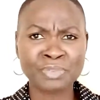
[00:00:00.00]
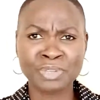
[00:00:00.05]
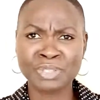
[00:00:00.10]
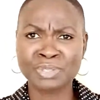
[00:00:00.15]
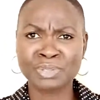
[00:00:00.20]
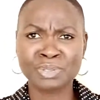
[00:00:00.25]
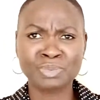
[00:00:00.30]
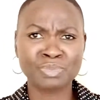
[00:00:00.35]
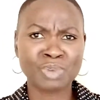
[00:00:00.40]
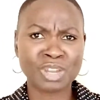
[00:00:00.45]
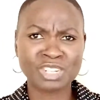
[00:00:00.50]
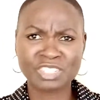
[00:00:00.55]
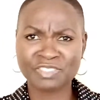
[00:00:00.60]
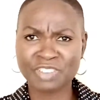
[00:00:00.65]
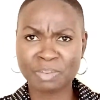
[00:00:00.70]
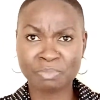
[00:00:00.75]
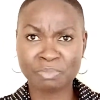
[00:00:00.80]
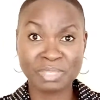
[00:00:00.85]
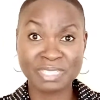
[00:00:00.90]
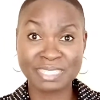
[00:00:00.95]
reason,
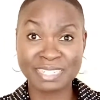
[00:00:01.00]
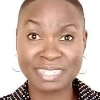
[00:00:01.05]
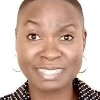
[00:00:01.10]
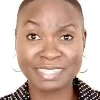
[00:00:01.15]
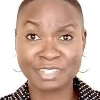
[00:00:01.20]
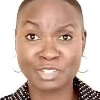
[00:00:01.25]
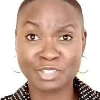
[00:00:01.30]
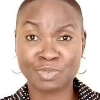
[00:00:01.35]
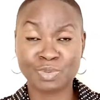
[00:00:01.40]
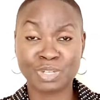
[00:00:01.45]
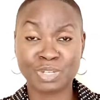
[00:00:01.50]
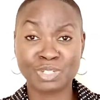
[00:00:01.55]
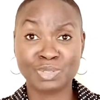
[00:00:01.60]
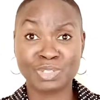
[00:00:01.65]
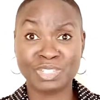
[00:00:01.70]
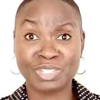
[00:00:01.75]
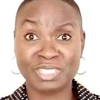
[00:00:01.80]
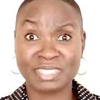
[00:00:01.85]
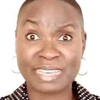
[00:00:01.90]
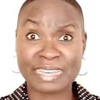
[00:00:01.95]
whatever business that you want
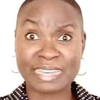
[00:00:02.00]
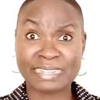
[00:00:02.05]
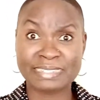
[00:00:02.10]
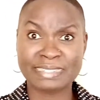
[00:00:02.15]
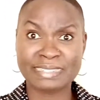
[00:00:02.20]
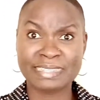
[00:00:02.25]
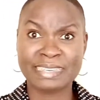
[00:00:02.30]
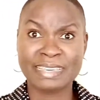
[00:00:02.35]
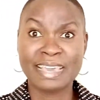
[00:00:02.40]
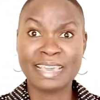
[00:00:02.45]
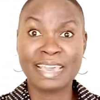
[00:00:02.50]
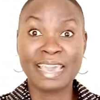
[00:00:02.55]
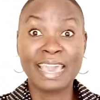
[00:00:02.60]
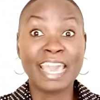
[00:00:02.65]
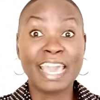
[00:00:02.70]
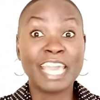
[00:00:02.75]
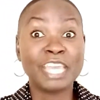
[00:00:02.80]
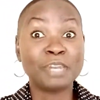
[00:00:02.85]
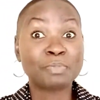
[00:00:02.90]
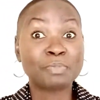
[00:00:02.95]
to discuss.
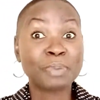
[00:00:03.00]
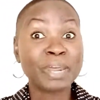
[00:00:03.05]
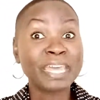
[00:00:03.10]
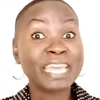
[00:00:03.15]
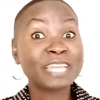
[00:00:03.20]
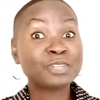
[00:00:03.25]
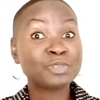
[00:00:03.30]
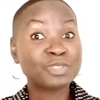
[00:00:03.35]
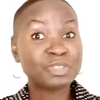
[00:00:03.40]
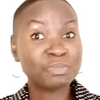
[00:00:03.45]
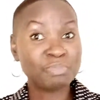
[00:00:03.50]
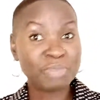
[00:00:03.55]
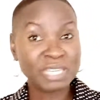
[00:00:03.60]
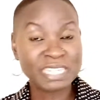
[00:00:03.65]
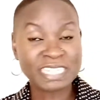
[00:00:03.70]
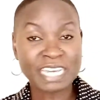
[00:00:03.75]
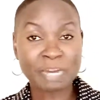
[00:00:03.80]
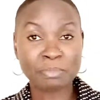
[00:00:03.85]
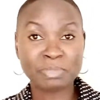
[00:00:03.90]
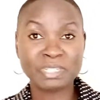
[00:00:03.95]
And prior to the
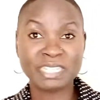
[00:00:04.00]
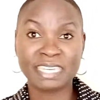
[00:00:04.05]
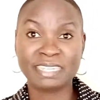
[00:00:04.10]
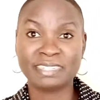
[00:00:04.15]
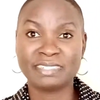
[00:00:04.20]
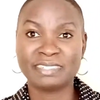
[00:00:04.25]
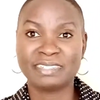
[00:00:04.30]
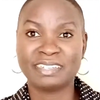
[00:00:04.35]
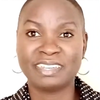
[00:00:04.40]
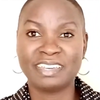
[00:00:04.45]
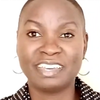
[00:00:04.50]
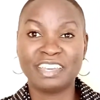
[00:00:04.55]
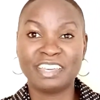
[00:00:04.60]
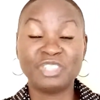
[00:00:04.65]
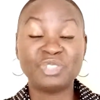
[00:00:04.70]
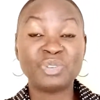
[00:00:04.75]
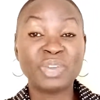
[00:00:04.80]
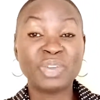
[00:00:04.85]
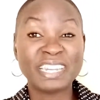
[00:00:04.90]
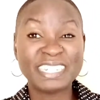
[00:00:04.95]
meetup day,
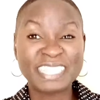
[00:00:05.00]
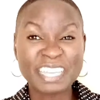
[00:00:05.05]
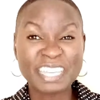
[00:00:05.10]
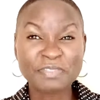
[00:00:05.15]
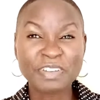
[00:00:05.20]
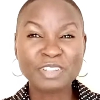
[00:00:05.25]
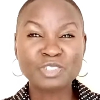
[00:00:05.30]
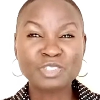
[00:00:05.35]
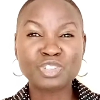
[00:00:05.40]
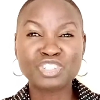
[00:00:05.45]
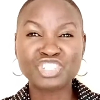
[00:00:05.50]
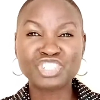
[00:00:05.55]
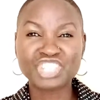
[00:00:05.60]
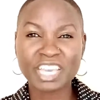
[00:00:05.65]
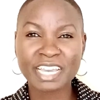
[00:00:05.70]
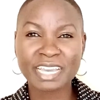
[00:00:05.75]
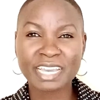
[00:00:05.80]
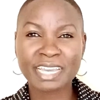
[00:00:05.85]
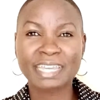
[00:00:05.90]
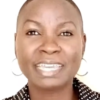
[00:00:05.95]
you endeavor to
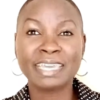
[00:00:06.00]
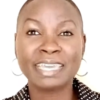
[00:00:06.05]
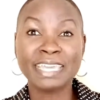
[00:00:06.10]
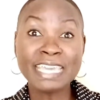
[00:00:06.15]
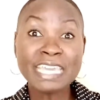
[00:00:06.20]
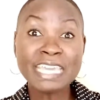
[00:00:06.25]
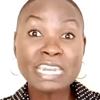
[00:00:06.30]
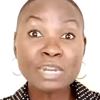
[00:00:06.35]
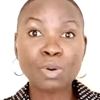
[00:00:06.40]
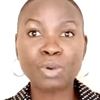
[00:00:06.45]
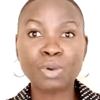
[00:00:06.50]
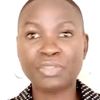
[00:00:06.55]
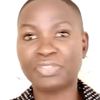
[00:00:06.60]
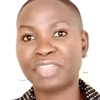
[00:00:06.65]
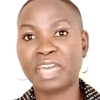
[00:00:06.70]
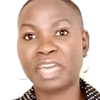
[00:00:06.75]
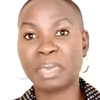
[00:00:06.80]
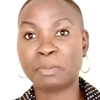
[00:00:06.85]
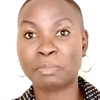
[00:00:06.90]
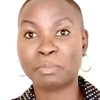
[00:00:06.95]
check in on
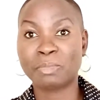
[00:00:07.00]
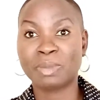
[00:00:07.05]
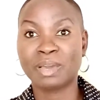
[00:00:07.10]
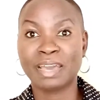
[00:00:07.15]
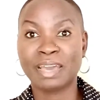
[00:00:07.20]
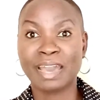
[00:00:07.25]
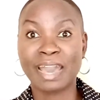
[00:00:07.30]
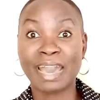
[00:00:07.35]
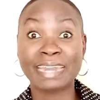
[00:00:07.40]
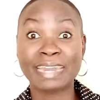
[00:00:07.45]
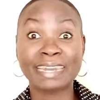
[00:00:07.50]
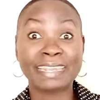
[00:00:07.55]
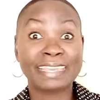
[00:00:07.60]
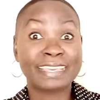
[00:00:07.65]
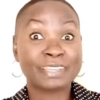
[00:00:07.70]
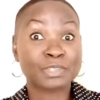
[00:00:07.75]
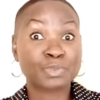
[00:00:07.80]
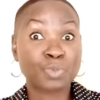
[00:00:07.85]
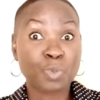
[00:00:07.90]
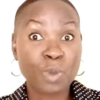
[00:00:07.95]
them. And
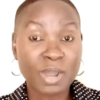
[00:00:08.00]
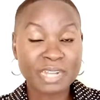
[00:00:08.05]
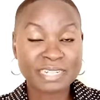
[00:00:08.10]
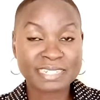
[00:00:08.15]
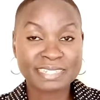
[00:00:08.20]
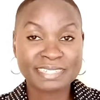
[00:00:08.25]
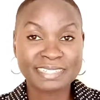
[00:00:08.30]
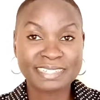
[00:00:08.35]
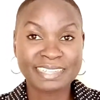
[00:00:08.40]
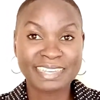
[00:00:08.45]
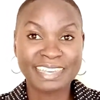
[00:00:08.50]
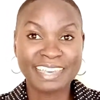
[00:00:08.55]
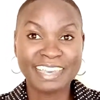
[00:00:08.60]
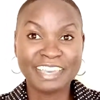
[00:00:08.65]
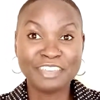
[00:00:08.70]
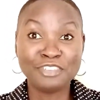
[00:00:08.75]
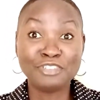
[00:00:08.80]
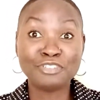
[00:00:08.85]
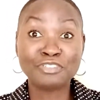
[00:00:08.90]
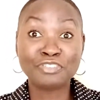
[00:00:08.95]
guess what?
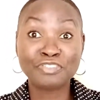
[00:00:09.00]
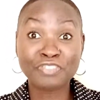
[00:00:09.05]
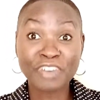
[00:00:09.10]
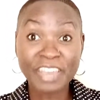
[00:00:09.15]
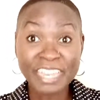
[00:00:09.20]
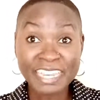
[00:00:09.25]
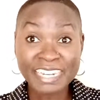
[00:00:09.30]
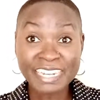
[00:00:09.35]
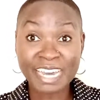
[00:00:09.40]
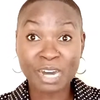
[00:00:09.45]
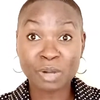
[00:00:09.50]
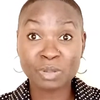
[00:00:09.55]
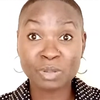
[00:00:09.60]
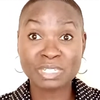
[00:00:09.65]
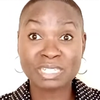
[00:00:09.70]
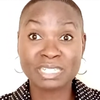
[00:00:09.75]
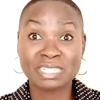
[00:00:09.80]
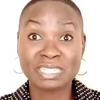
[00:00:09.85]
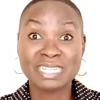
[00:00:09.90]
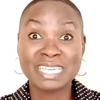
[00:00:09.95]
You find
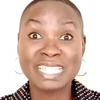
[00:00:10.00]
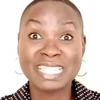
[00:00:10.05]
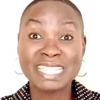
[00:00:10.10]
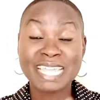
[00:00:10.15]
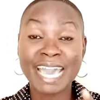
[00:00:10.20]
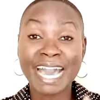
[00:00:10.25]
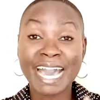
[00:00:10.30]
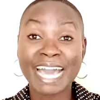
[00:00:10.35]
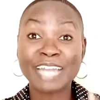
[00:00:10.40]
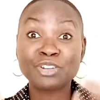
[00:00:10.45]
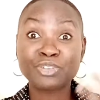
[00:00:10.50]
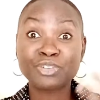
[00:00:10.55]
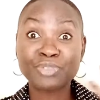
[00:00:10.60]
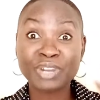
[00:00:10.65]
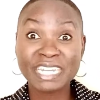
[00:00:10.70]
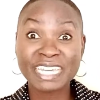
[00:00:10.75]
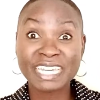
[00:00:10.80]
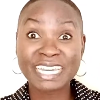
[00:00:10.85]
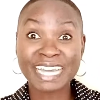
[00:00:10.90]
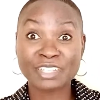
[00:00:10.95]
out they had
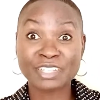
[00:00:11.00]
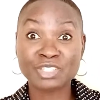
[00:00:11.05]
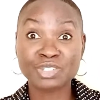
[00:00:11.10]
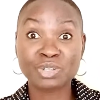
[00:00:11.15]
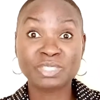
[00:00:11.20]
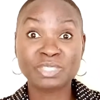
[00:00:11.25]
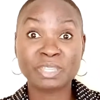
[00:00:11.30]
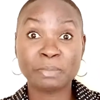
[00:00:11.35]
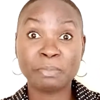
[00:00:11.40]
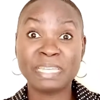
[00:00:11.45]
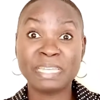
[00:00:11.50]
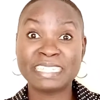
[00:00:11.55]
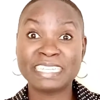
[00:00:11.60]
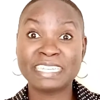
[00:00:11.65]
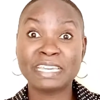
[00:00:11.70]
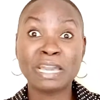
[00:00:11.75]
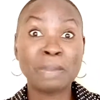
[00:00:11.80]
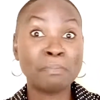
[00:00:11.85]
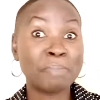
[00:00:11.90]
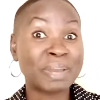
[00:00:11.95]
already canceled the
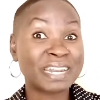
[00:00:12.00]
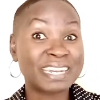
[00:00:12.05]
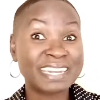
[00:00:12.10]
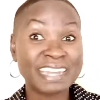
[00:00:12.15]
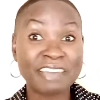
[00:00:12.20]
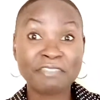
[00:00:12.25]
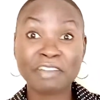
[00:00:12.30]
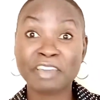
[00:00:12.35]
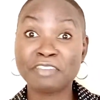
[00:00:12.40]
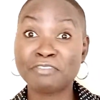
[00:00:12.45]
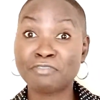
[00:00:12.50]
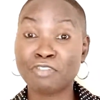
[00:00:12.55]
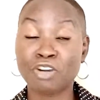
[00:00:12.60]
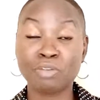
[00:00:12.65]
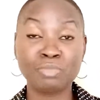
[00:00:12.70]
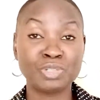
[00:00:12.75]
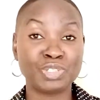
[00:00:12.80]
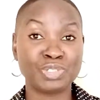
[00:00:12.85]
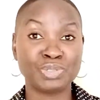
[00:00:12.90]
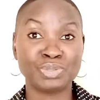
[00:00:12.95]
meeting but never
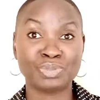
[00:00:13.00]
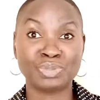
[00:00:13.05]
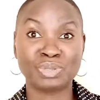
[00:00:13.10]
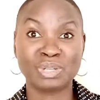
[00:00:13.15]
informed you.